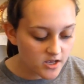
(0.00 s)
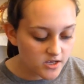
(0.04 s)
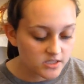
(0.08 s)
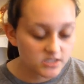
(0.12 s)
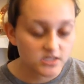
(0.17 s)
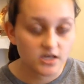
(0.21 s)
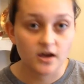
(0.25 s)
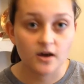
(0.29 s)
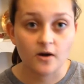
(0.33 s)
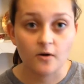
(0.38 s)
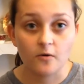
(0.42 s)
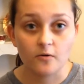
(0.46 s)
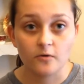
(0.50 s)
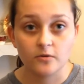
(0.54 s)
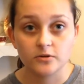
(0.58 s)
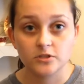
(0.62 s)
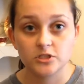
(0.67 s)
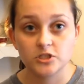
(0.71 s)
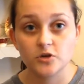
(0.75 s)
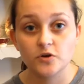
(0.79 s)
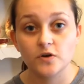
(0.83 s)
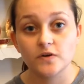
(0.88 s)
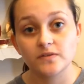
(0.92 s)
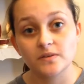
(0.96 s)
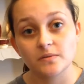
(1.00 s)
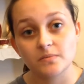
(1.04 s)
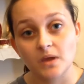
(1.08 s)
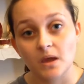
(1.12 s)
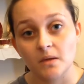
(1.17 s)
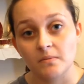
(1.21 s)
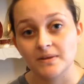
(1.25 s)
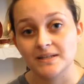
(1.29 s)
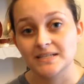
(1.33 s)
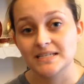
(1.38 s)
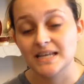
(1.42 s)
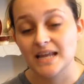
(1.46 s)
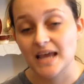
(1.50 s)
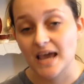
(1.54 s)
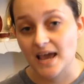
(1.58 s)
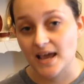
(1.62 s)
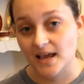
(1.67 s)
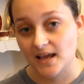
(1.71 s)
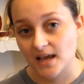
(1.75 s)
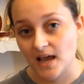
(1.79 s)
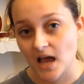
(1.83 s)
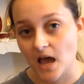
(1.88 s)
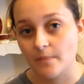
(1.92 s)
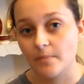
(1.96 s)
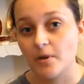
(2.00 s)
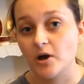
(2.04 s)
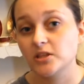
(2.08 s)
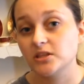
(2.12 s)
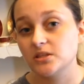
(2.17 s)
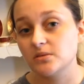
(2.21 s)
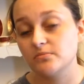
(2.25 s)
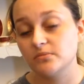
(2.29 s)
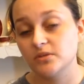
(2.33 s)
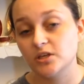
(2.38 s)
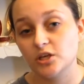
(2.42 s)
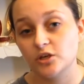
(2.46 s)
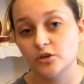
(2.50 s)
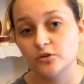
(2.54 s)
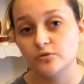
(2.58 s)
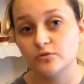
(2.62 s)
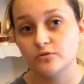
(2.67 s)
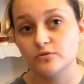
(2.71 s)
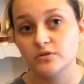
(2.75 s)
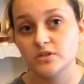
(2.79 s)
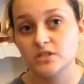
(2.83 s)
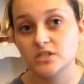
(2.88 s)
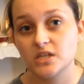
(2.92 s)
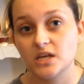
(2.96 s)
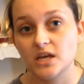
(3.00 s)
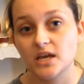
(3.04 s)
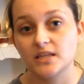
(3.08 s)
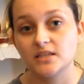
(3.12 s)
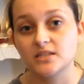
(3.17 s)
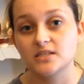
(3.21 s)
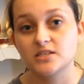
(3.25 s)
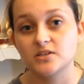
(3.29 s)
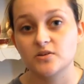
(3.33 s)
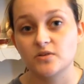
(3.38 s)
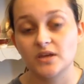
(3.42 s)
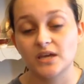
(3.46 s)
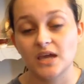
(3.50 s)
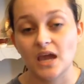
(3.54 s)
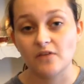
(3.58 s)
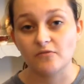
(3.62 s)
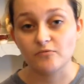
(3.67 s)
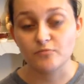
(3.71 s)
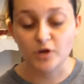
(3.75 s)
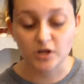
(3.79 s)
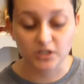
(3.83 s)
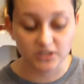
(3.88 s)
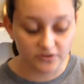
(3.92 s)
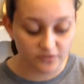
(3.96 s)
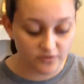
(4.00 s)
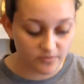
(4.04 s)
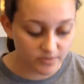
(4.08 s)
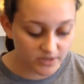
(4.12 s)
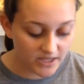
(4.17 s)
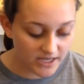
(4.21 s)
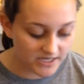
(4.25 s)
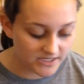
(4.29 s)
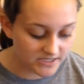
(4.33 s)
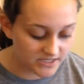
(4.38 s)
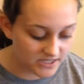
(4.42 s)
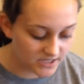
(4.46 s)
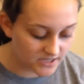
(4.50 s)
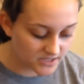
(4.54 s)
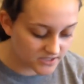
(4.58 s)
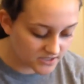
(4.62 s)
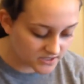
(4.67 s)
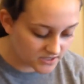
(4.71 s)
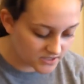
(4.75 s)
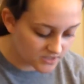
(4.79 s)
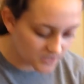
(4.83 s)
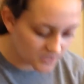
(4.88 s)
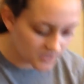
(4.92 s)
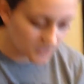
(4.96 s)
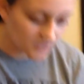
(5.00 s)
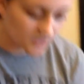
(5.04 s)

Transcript: So two of them came in today. I bought them used, and so they came from all different places.